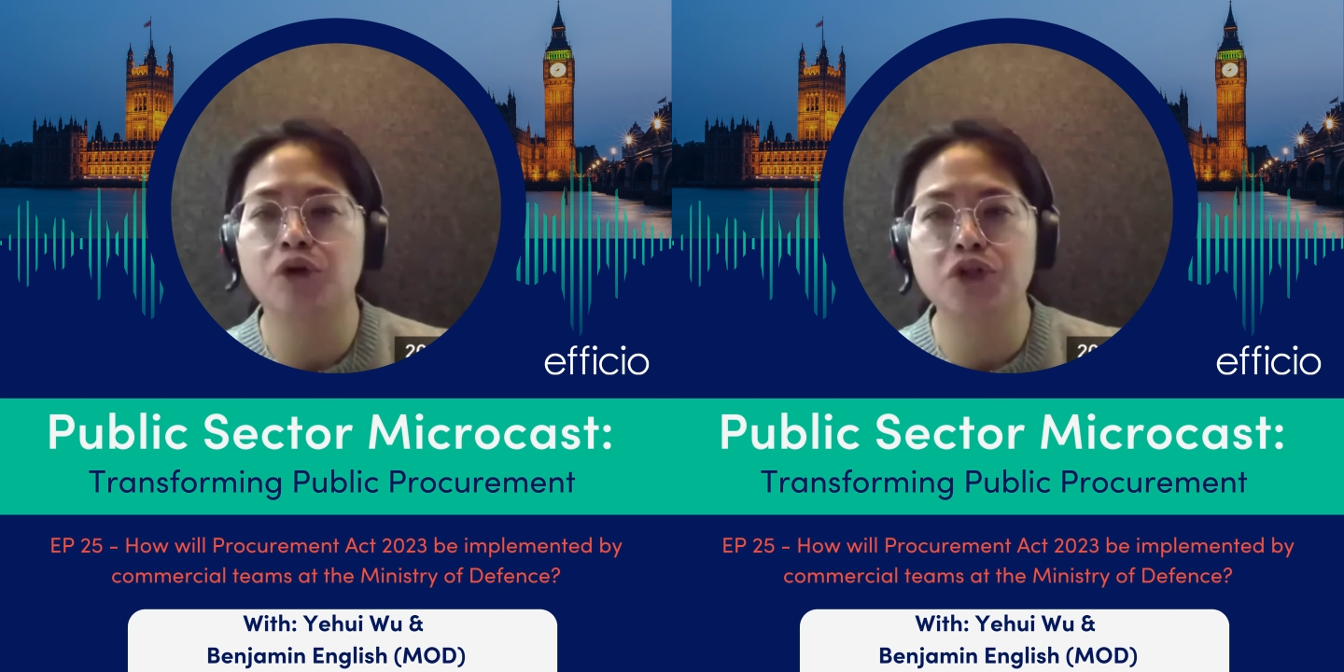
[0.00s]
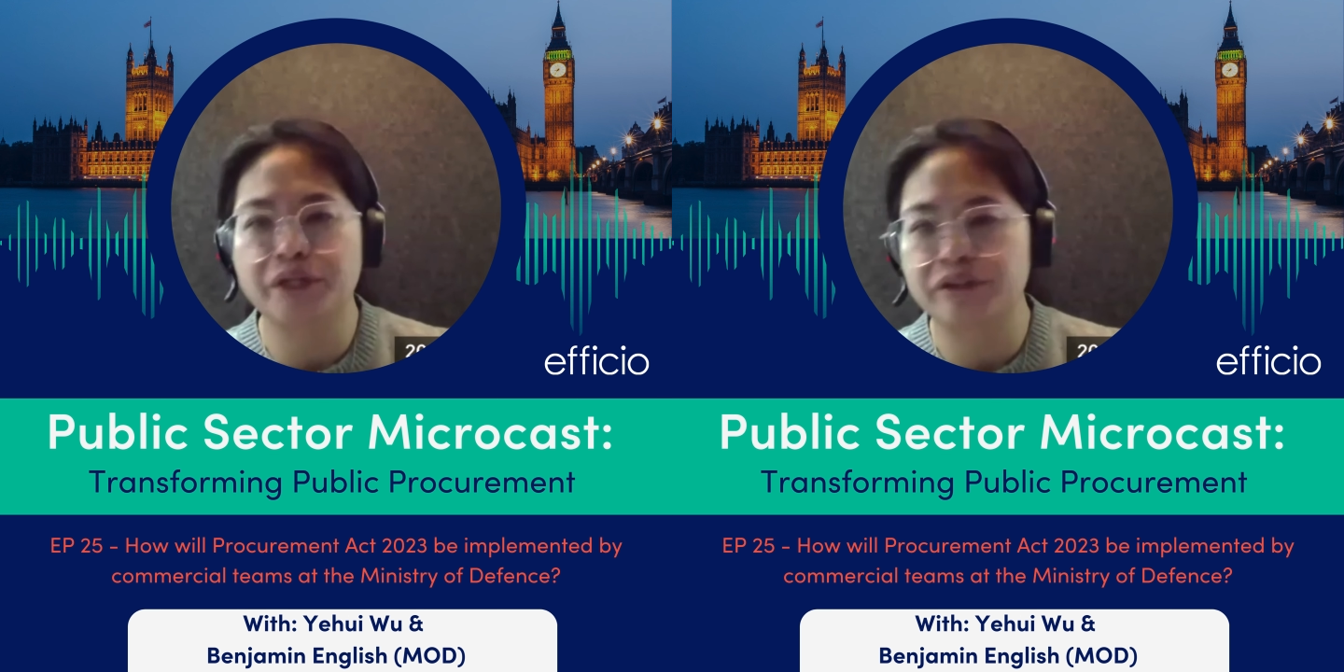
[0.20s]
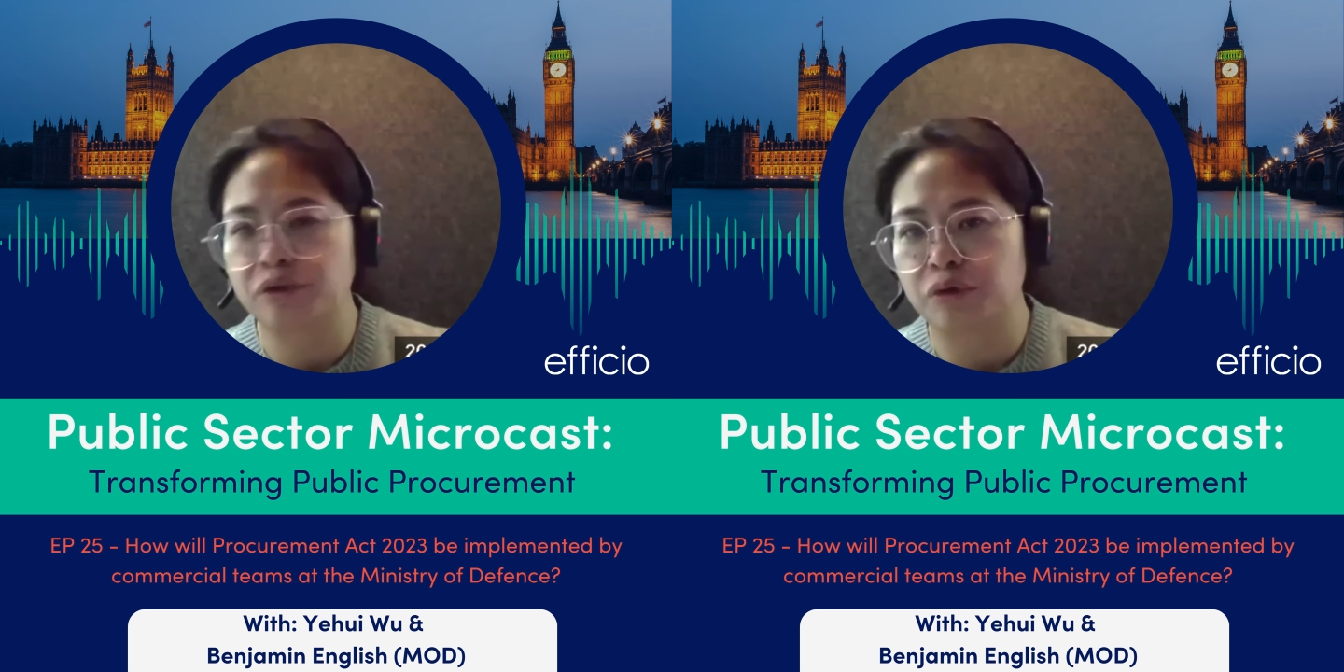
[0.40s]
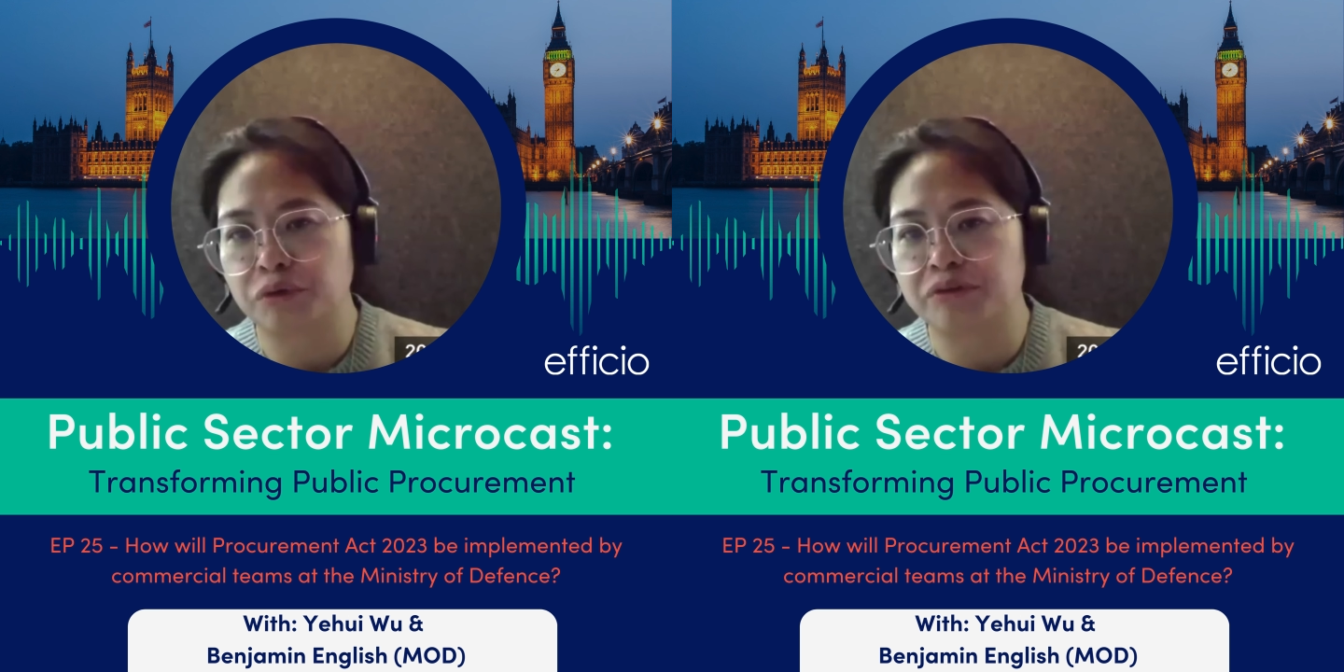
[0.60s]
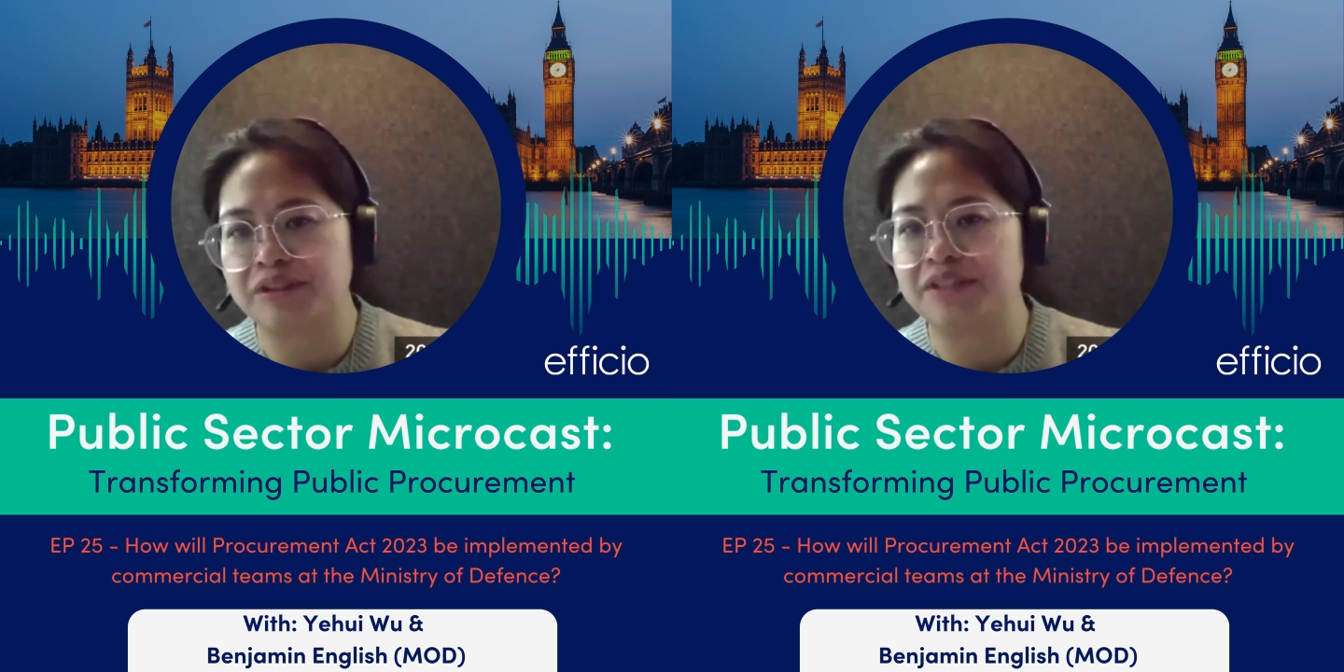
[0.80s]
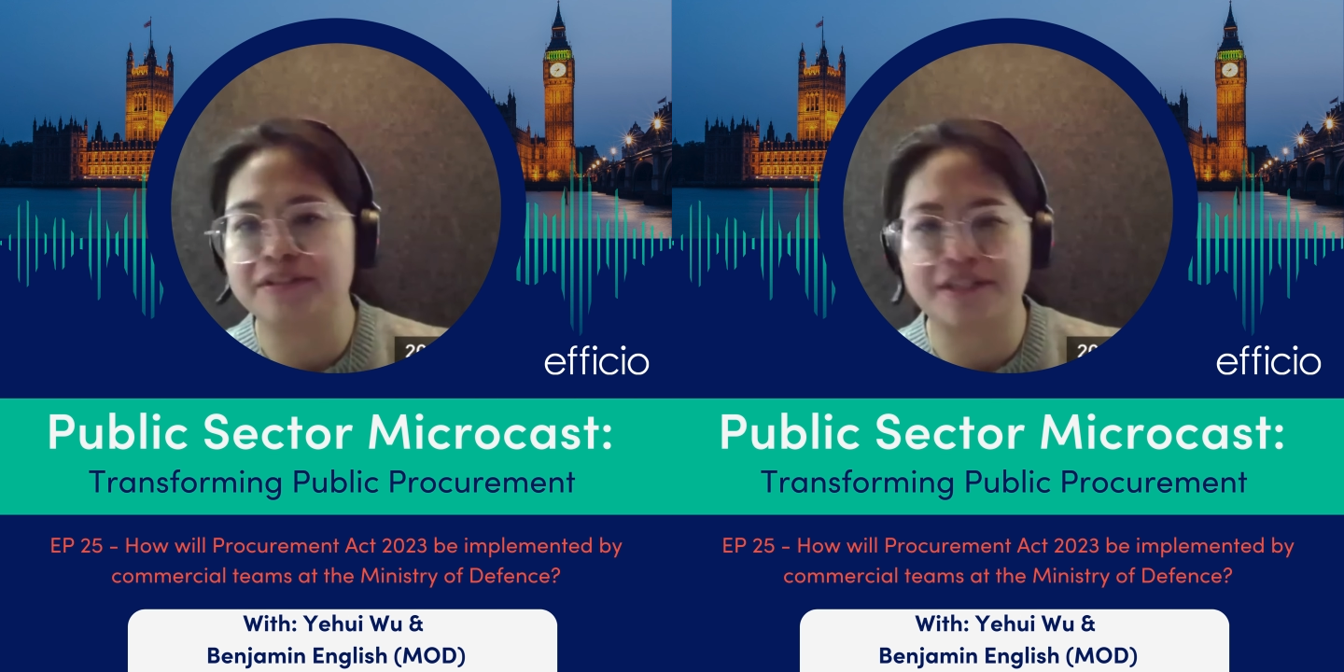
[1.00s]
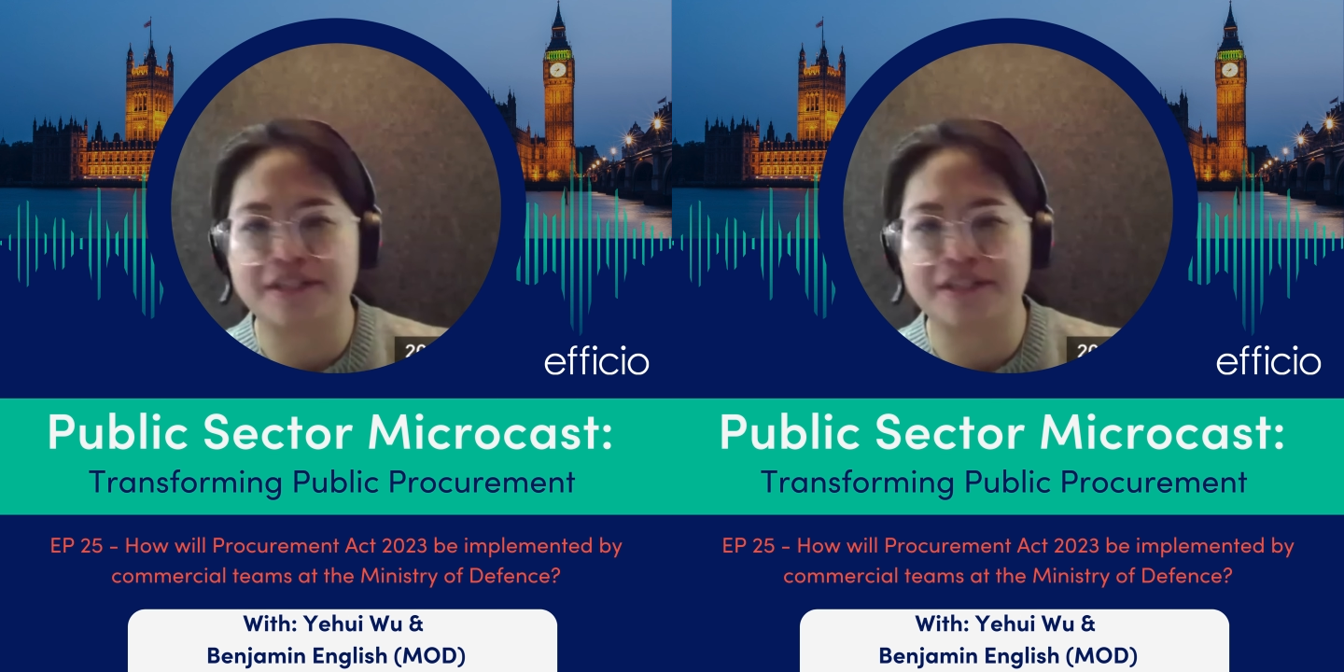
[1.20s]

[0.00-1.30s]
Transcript: contracting authorities